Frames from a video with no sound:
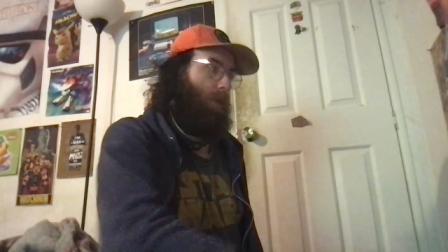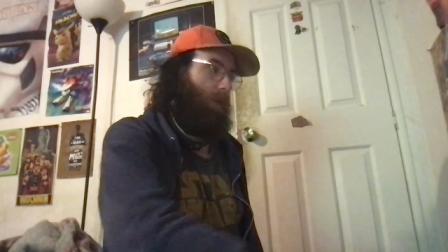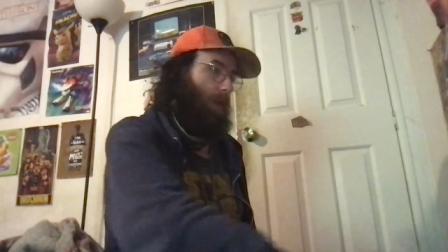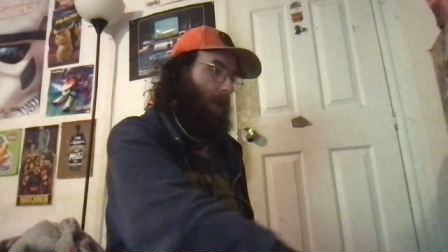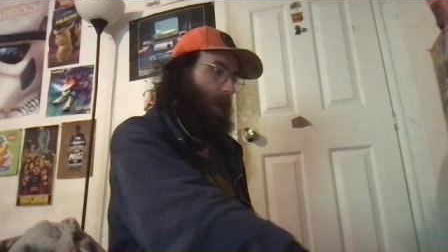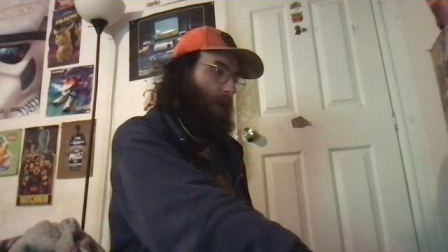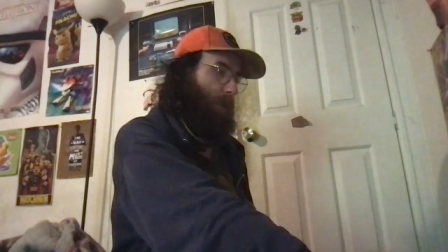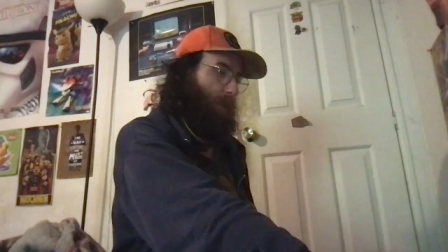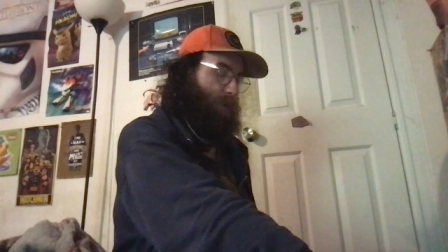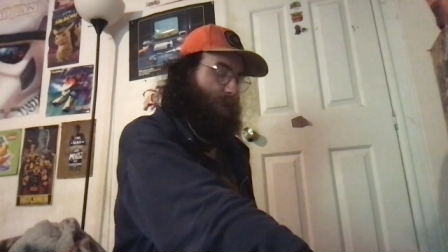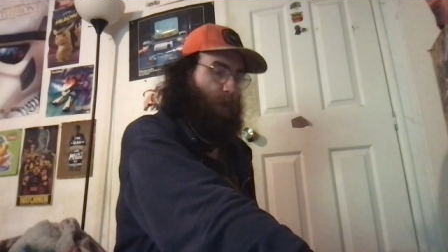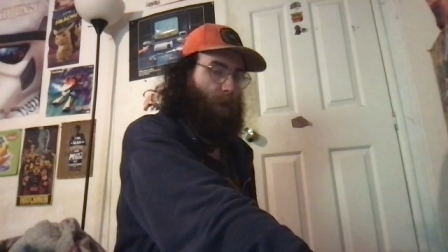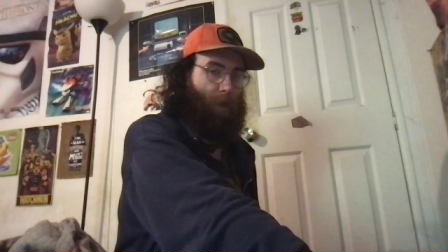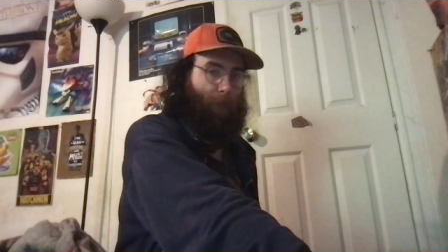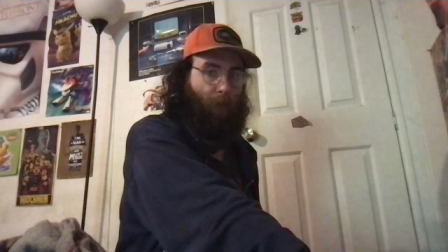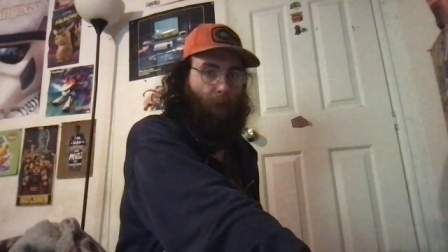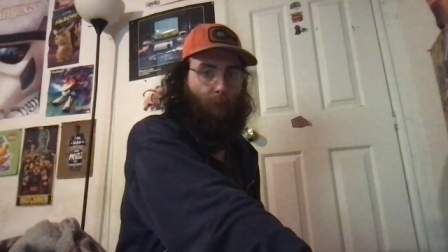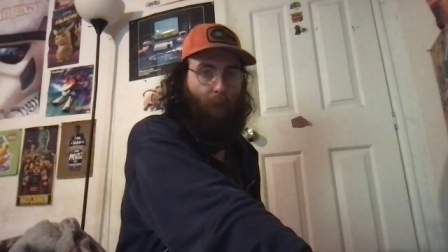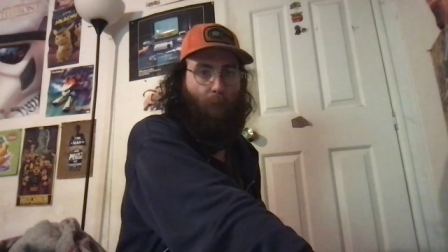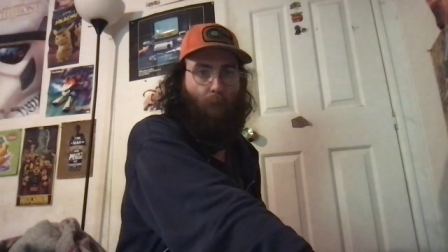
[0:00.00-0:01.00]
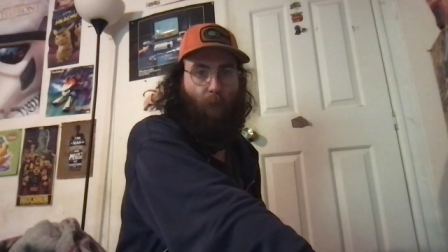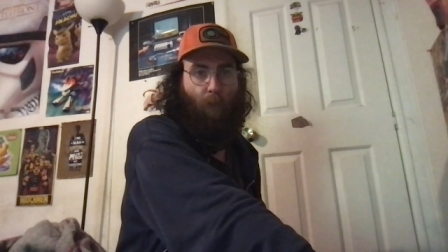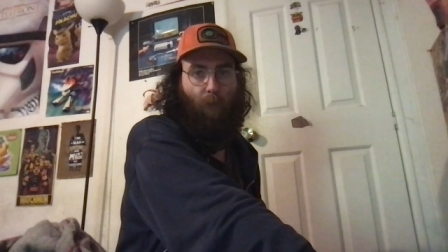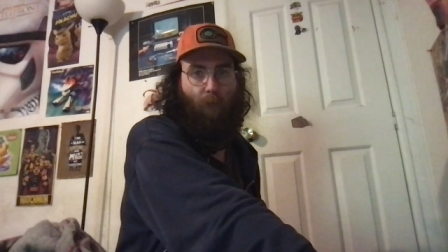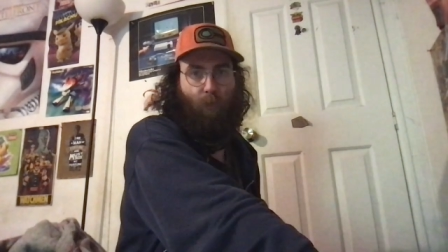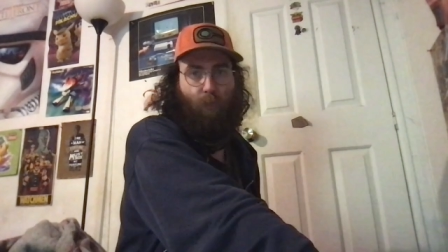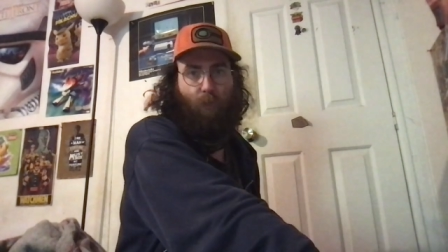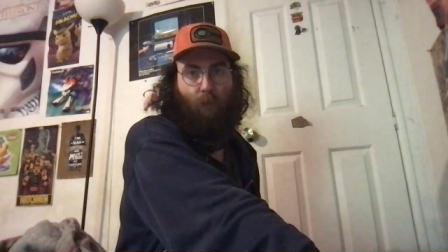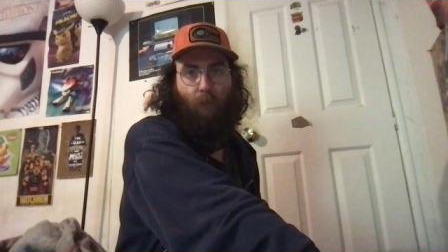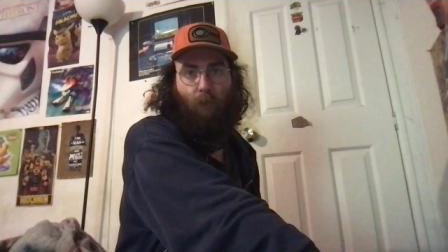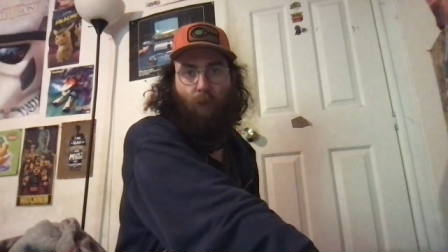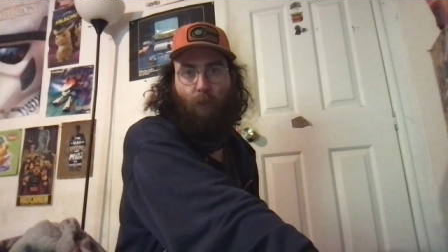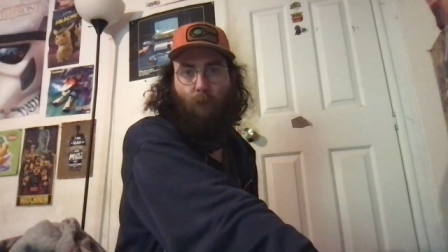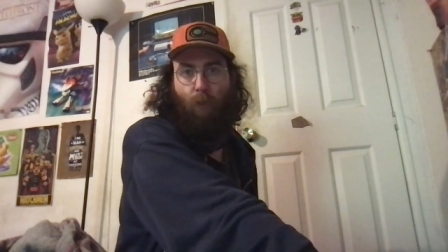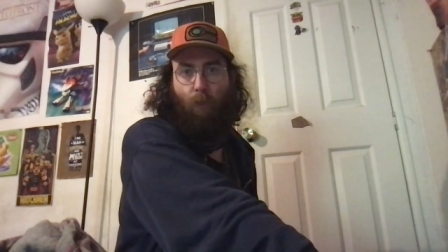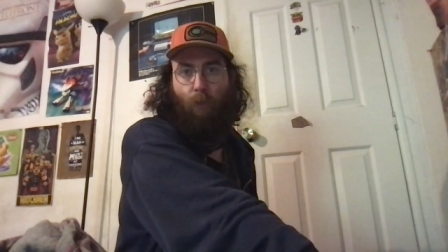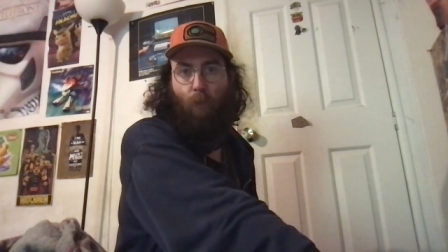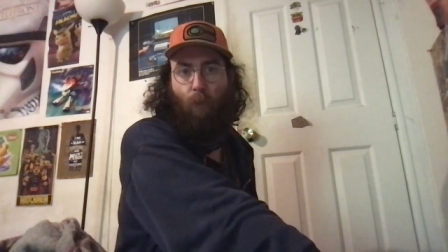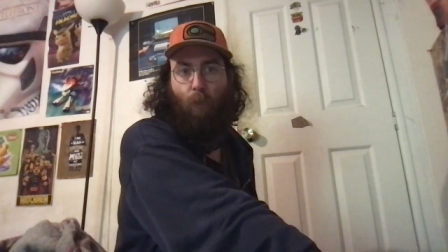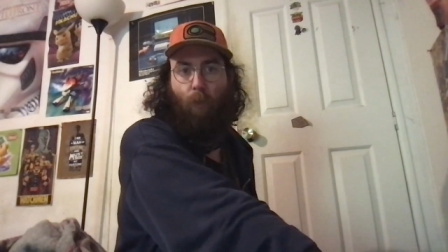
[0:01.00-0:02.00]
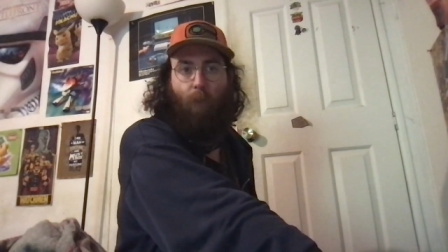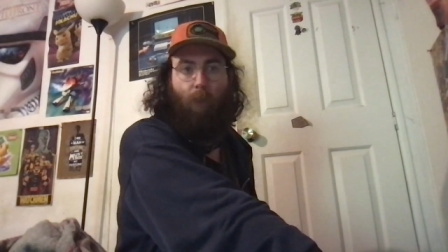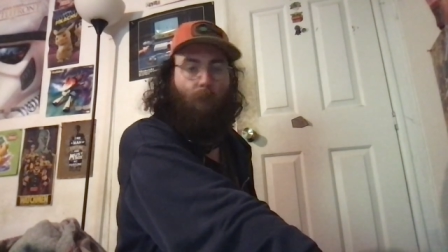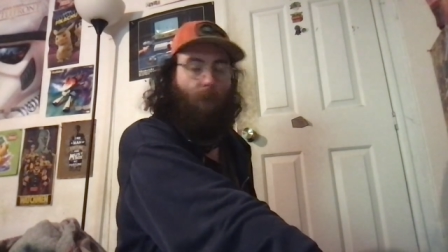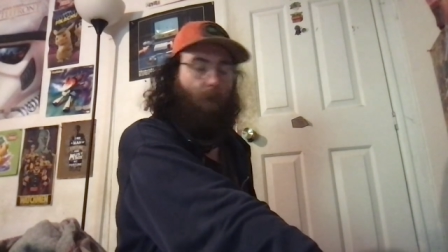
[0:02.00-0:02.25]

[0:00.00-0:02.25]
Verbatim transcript: How I was talking about Obi Wan or so.